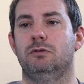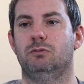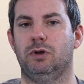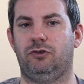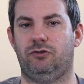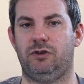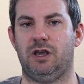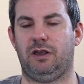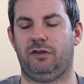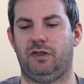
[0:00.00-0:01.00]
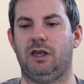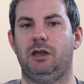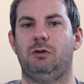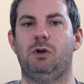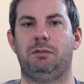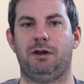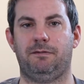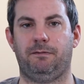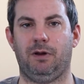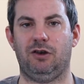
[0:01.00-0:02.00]
which, yes, they women
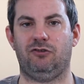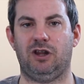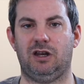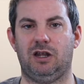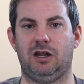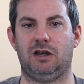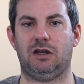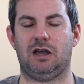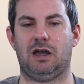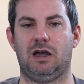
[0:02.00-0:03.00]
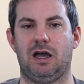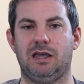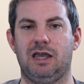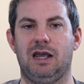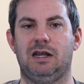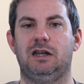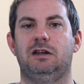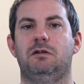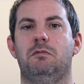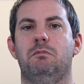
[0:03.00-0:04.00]
infringed in it. I get
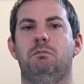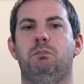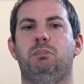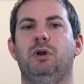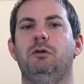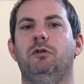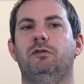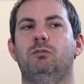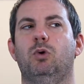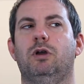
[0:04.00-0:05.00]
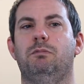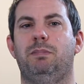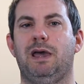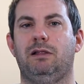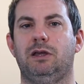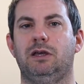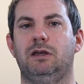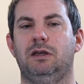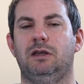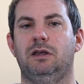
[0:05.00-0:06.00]
it. But it was more
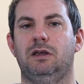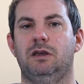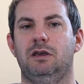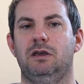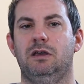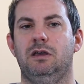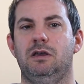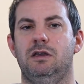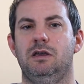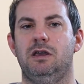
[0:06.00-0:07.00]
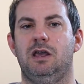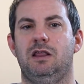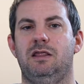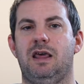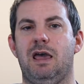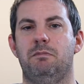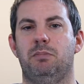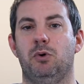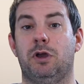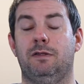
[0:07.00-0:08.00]
compelling in that
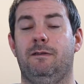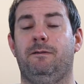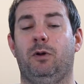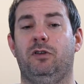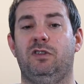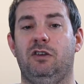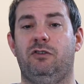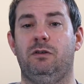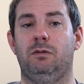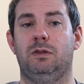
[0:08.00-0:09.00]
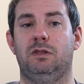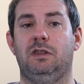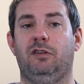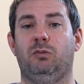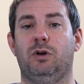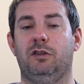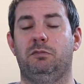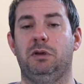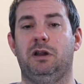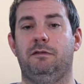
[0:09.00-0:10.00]
book in the first issue than this one has
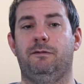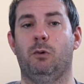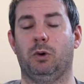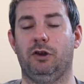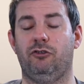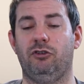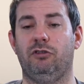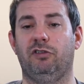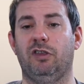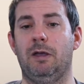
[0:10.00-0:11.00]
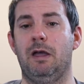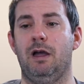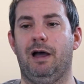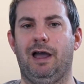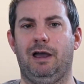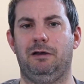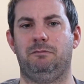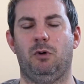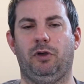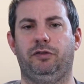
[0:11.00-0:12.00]
been in 4 issues.
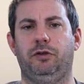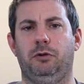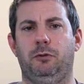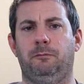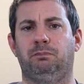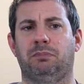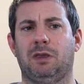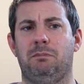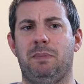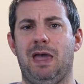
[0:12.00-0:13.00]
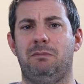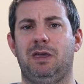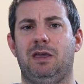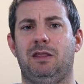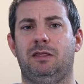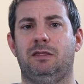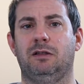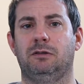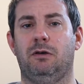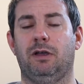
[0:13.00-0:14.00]
Also, Batman, The
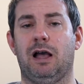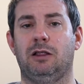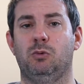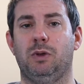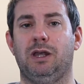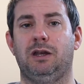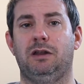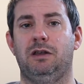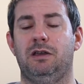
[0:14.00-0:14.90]
Long Halloween,